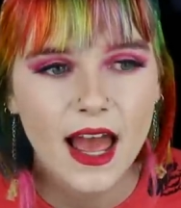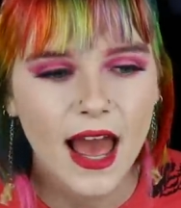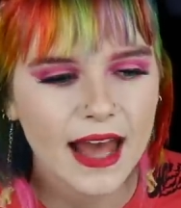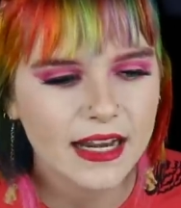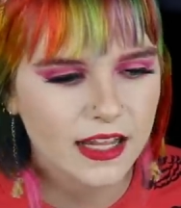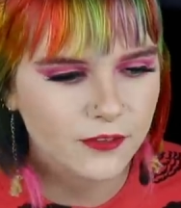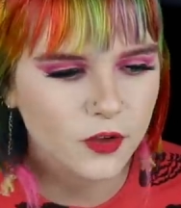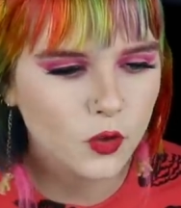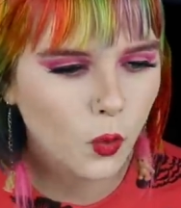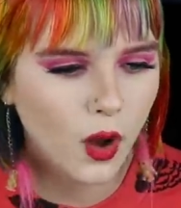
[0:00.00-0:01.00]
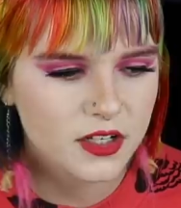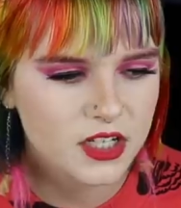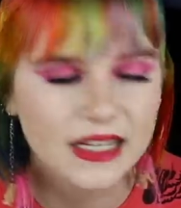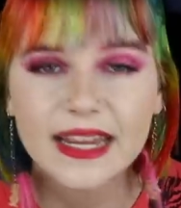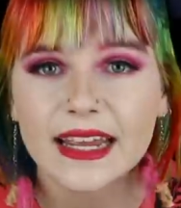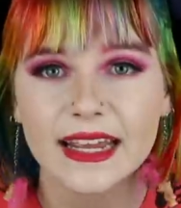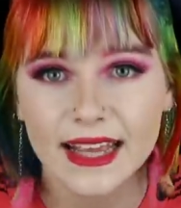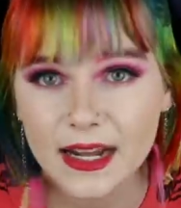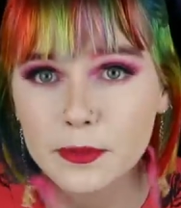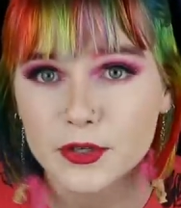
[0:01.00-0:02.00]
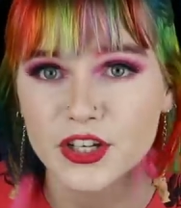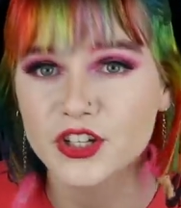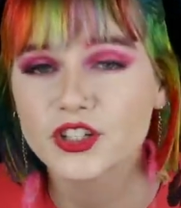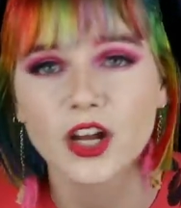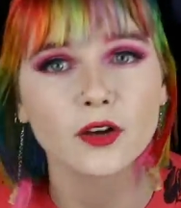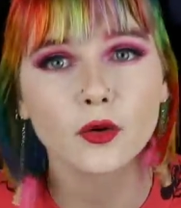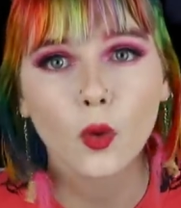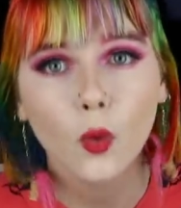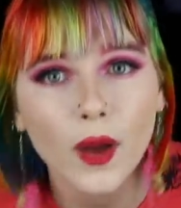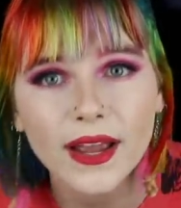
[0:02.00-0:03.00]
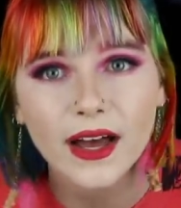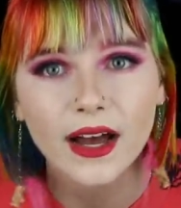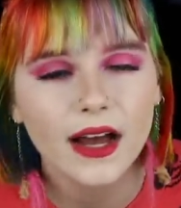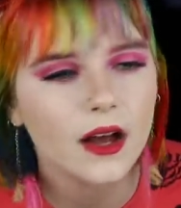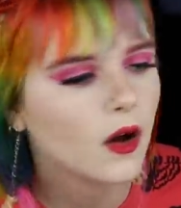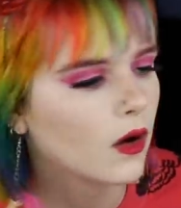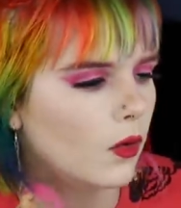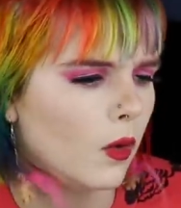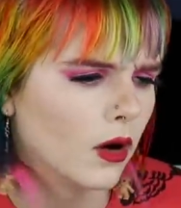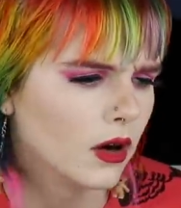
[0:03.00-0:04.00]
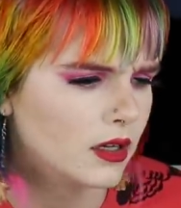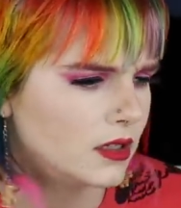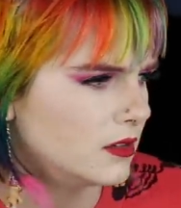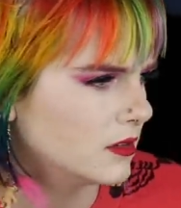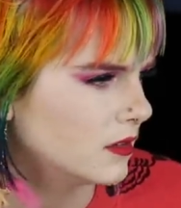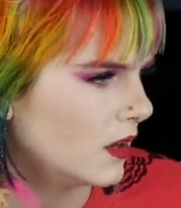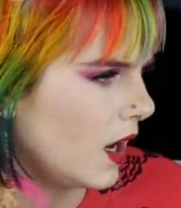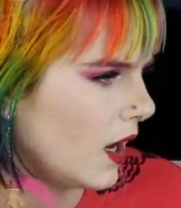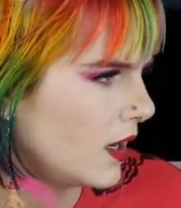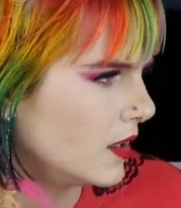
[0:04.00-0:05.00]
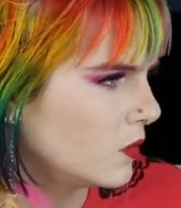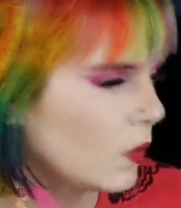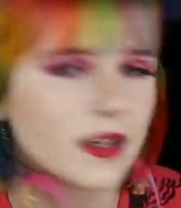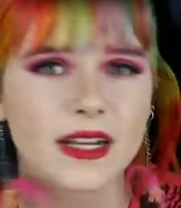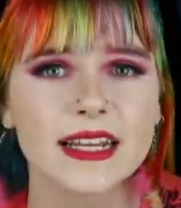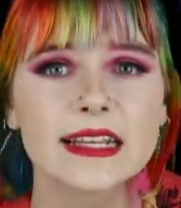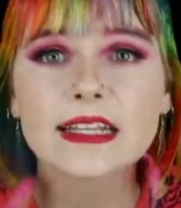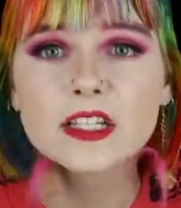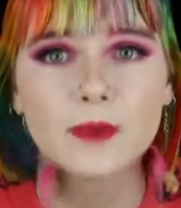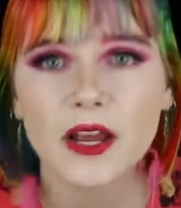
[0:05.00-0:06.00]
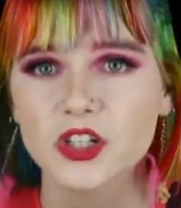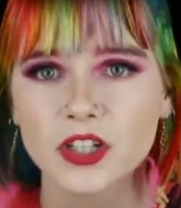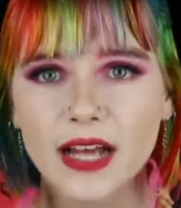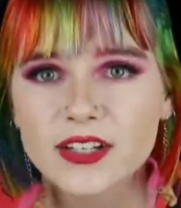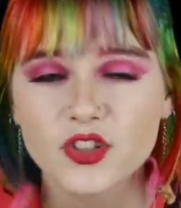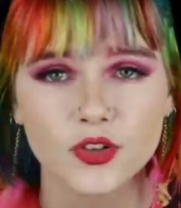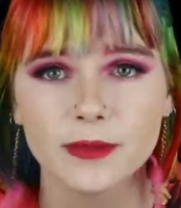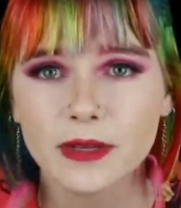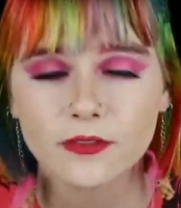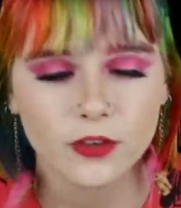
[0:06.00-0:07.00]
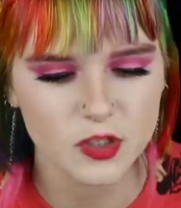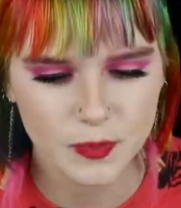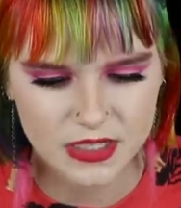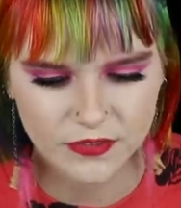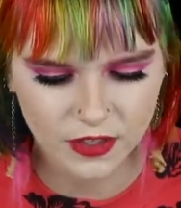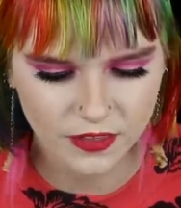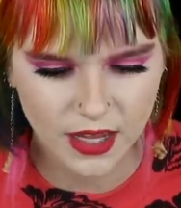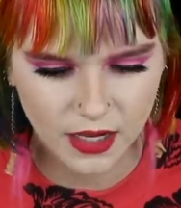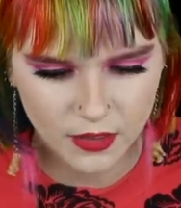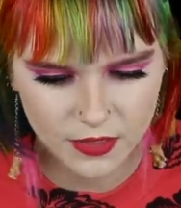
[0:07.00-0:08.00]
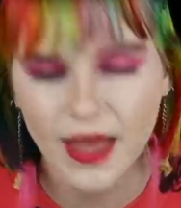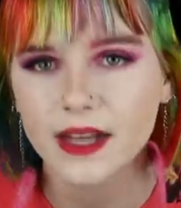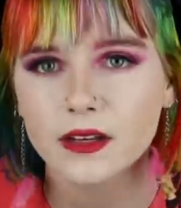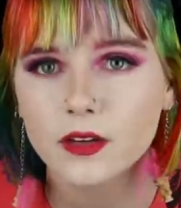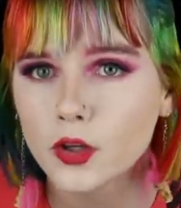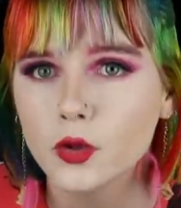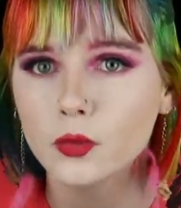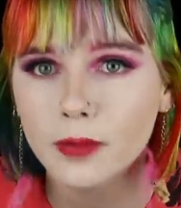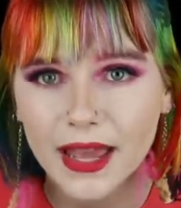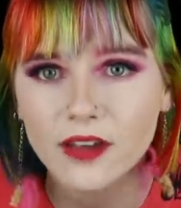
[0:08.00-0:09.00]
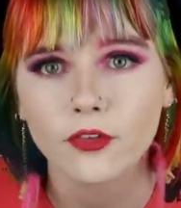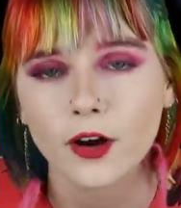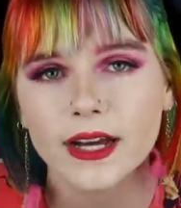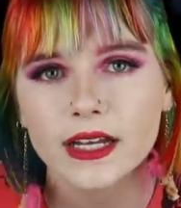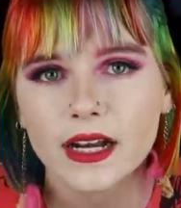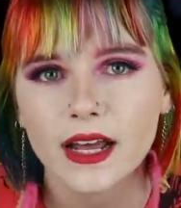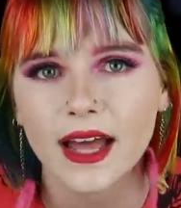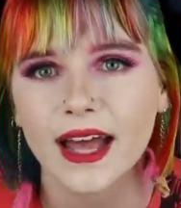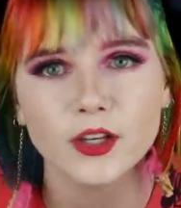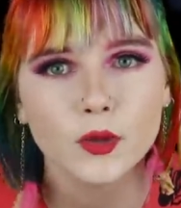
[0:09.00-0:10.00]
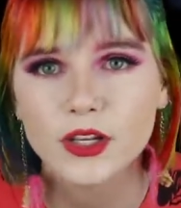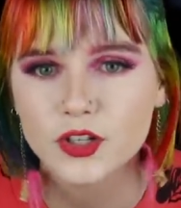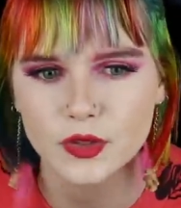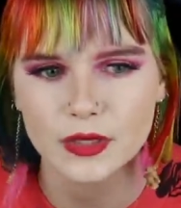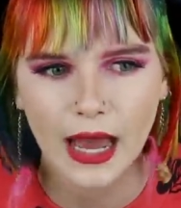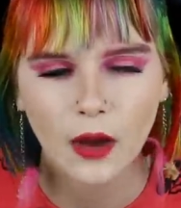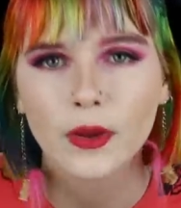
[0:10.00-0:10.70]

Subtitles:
And if you want to like get a procedure done quicker or want like specialized treatment for a specific thing, then you pay for it and you can do that.